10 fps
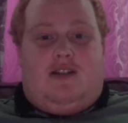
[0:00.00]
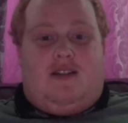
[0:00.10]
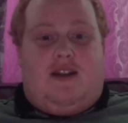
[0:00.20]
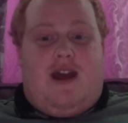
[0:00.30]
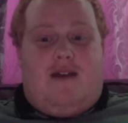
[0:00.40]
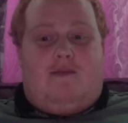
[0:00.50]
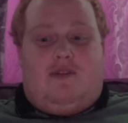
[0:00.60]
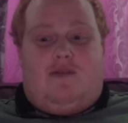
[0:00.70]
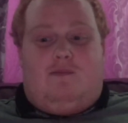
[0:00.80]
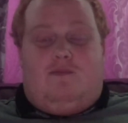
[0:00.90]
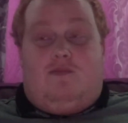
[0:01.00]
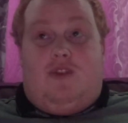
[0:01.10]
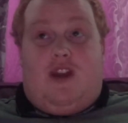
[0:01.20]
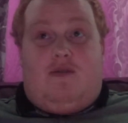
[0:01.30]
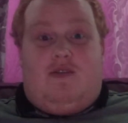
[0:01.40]
in that,
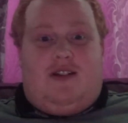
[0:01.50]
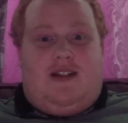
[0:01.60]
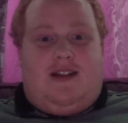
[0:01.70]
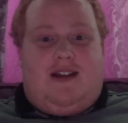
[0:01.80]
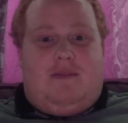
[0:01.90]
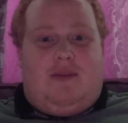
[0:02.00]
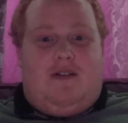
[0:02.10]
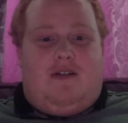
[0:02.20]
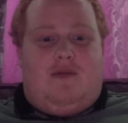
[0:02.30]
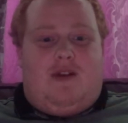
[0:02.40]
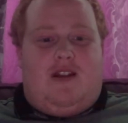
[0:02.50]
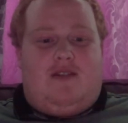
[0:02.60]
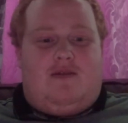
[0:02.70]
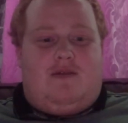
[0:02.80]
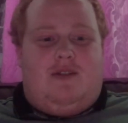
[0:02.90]
you know, 90-second period where they
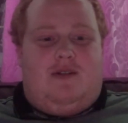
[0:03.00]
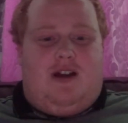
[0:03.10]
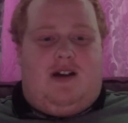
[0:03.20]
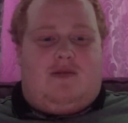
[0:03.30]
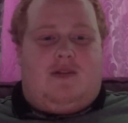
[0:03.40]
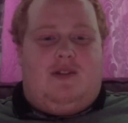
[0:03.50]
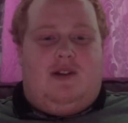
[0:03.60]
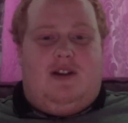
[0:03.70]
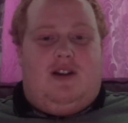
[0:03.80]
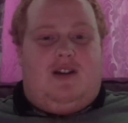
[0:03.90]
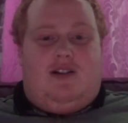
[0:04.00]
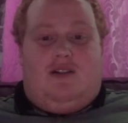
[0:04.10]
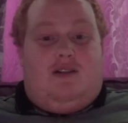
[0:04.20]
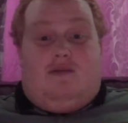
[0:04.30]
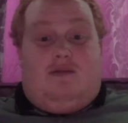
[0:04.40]
scored 2 goals,
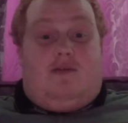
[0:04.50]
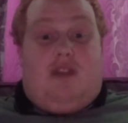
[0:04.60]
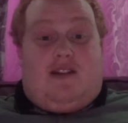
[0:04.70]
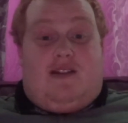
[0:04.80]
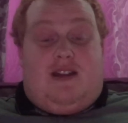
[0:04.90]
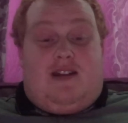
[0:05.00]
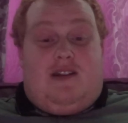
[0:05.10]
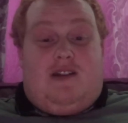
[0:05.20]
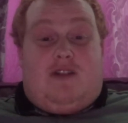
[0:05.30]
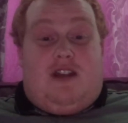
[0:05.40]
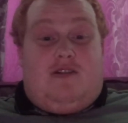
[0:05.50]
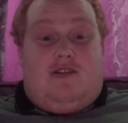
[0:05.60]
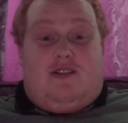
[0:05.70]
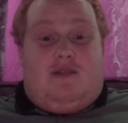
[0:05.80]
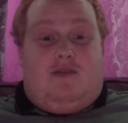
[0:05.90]
it
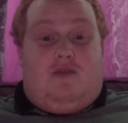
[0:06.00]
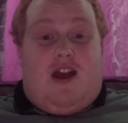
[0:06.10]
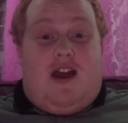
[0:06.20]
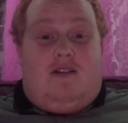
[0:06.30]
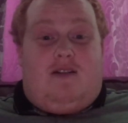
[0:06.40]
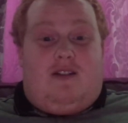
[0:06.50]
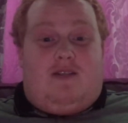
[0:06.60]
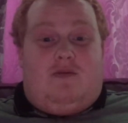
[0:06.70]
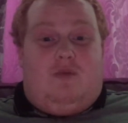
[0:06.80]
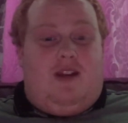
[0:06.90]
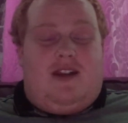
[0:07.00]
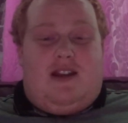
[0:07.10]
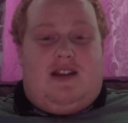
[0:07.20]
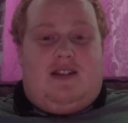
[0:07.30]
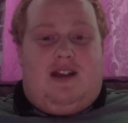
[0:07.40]
knocks it right out of the wind out
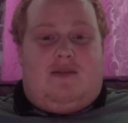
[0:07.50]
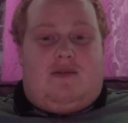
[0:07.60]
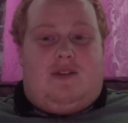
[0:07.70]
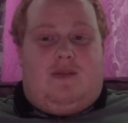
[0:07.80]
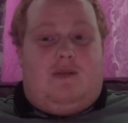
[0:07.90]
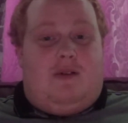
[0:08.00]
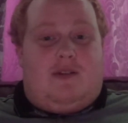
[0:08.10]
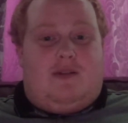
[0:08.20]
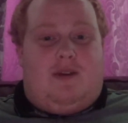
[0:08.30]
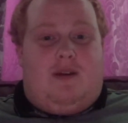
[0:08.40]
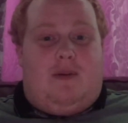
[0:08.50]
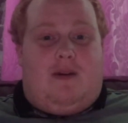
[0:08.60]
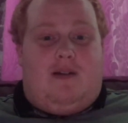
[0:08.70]
your sails, if you ask me. But